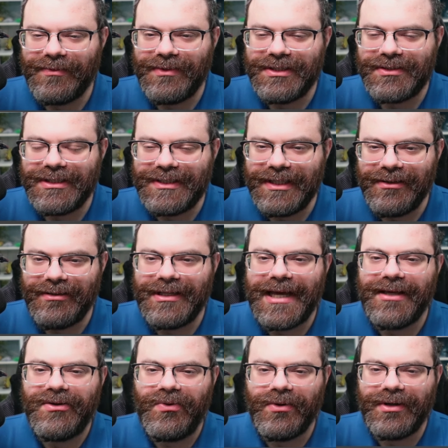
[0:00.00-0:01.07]
there's a single
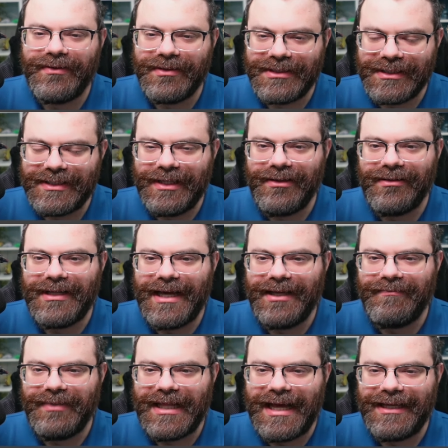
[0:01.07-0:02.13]
lion in court, there's a single lion
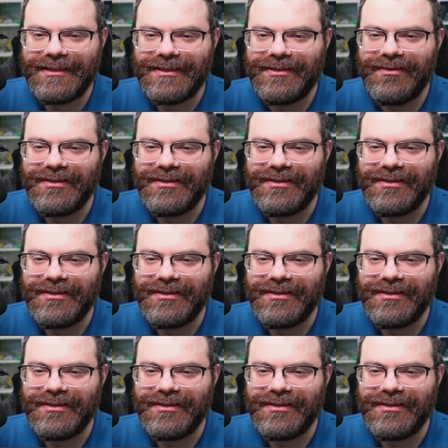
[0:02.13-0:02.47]
in blast,